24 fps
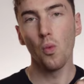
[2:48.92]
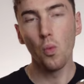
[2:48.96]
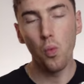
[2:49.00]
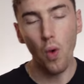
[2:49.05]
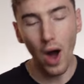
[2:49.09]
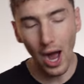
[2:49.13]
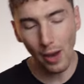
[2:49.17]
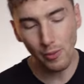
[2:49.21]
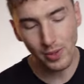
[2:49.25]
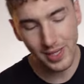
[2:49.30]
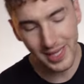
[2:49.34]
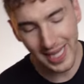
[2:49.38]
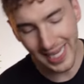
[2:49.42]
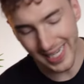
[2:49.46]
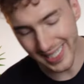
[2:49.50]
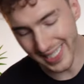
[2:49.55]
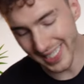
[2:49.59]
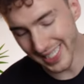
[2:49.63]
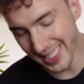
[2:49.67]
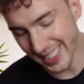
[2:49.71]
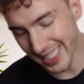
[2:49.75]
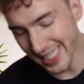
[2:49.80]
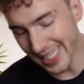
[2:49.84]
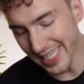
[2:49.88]
What I would like
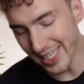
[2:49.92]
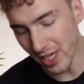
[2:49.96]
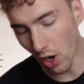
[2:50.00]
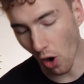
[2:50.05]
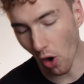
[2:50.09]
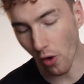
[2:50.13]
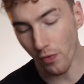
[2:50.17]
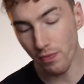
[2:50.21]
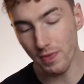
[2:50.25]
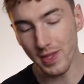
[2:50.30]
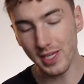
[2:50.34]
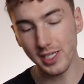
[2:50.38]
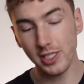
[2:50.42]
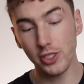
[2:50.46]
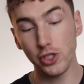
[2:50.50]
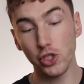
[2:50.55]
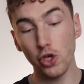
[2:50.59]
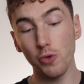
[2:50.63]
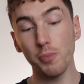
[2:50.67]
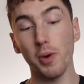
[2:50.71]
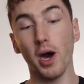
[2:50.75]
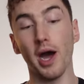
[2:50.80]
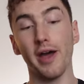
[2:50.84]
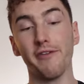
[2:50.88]
to see on this
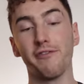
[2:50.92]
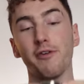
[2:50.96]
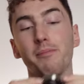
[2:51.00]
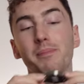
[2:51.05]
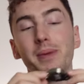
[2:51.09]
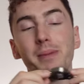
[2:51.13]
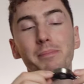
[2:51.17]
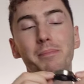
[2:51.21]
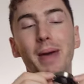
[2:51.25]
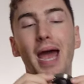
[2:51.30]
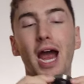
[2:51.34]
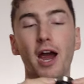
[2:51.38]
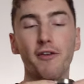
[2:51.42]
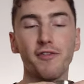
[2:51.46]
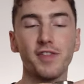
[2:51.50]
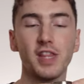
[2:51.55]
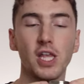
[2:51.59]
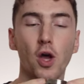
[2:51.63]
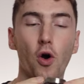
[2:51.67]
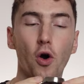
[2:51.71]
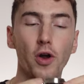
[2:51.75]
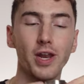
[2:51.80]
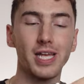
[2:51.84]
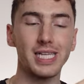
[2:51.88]
scuba, if I'm being
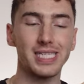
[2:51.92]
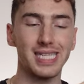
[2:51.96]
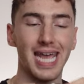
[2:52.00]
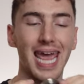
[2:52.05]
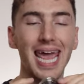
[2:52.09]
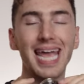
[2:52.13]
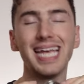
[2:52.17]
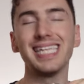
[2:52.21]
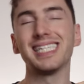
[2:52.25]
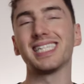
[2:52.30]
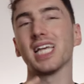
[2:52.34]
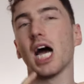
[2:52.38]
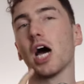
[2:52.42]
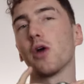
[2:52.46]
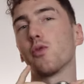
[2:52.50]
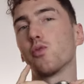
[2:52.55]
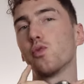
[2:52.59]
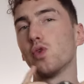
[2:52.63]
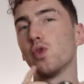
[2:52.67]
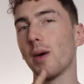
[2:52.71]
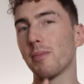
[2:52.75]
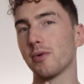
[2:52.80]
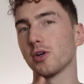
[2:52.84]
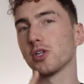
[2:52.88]
perfectly honest, is a
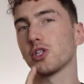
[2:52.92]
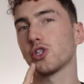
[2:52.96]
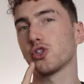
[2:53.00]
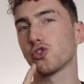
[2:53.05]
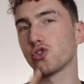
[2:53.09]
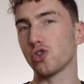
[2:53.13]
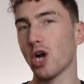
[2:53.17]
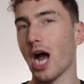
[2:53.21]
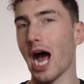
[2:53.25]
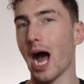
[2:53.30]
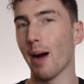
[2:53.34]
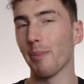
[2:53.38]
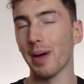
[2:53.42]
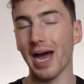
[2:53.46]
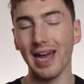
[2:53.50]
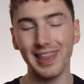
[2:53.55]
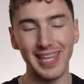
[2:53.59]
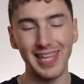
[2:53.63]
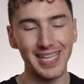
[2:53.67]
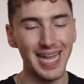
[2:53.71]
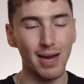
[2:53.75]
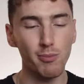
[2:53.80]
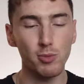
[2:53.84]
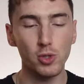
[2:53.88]
rubber strap. I
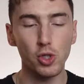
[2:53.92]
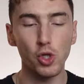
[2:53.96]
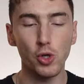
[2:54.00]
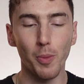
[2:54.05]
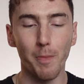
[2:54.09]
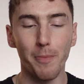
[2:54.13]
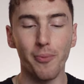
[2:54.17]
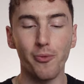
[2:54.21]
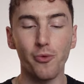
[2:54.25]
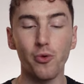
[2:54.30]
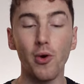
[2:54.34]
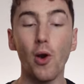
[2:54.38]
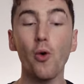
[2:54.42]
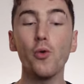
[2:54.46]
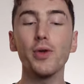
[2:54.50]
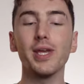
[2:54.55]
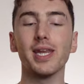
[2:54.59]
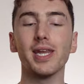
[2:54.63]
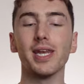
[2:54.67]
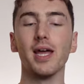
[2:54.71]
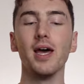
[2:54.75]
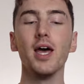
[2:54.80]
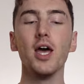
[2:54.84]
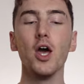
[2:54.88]
think that would look
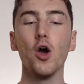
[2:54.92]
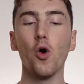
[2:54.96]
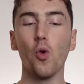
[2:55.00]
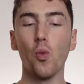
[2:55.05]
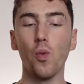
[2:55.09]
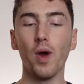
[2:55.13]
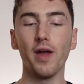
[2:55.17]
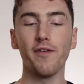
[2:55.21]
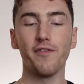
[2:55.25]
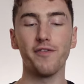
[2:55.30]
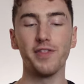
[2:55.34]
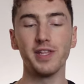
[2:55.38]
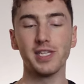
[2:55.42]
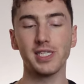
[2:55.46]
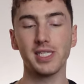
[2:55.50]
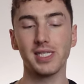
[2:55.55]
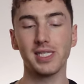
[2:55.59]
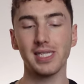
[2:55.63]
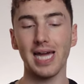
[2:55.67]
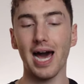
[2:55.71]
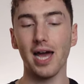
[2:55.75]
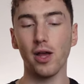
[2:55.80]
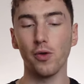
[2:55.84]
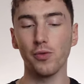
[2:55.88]
brilliant with this
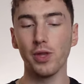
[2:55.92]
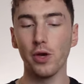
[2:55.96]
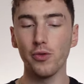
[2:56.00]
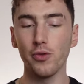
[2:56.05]
dial.